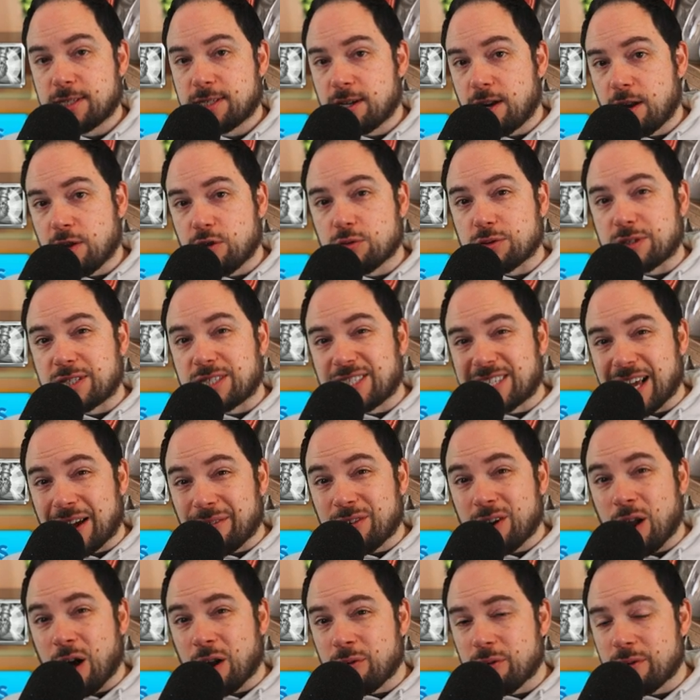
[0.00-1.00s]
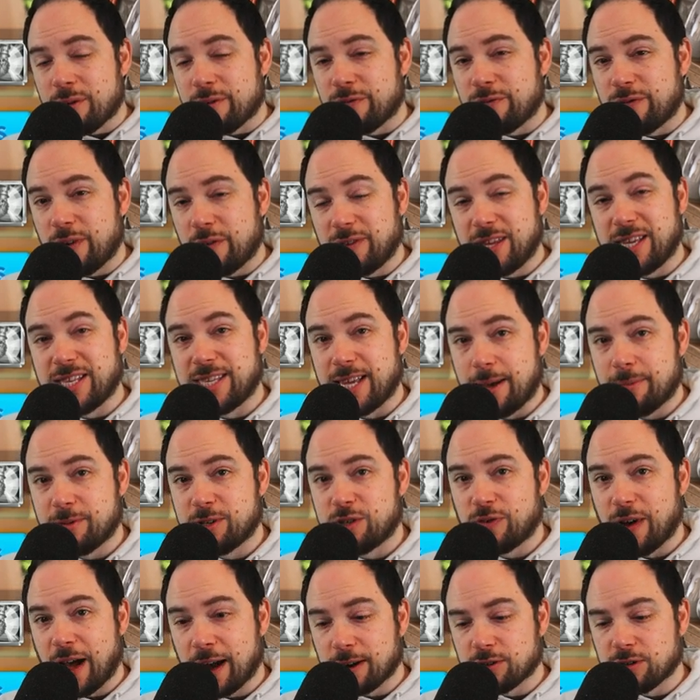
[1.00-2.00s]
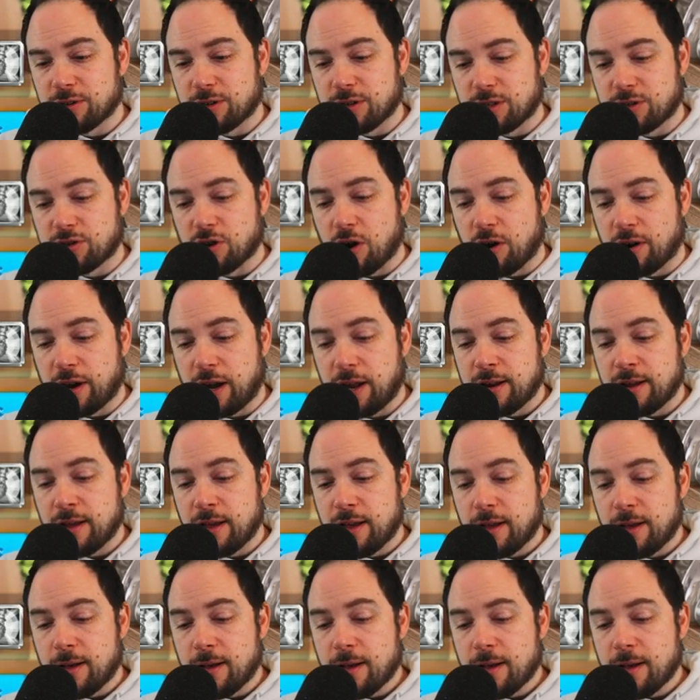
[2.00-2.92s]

That's another 750 damage factor to the target.